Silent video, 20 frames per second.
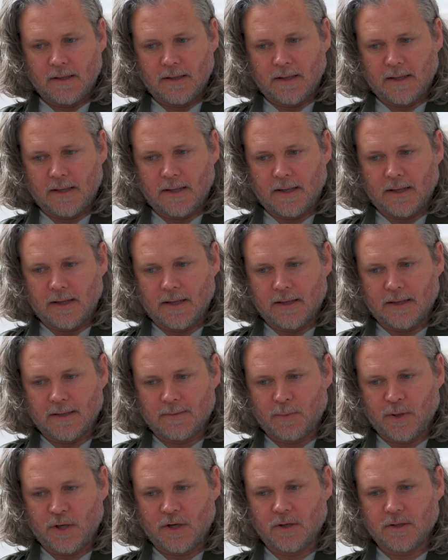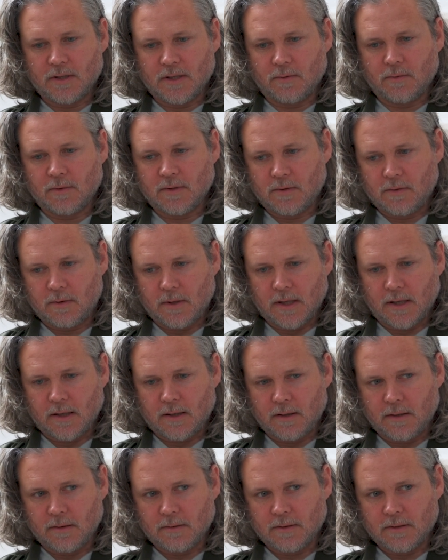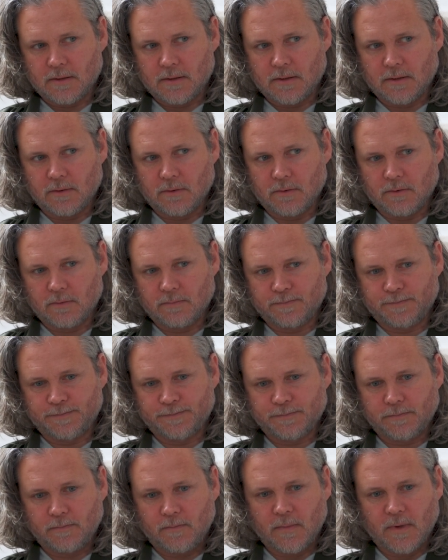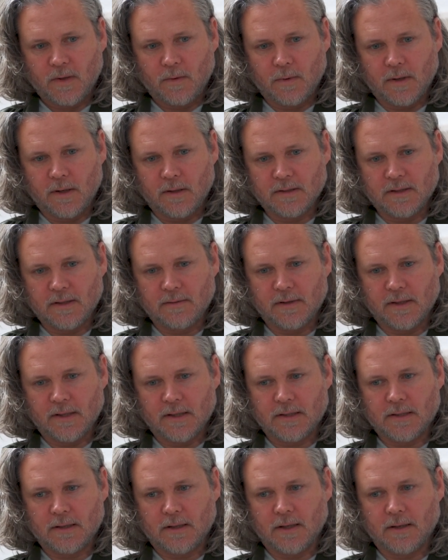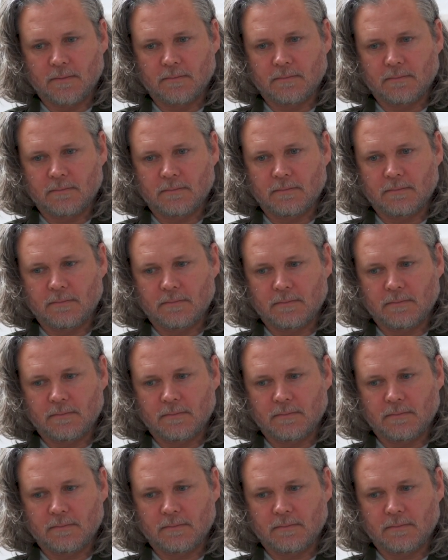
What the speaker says: And because it was quite close to where I was living at the time,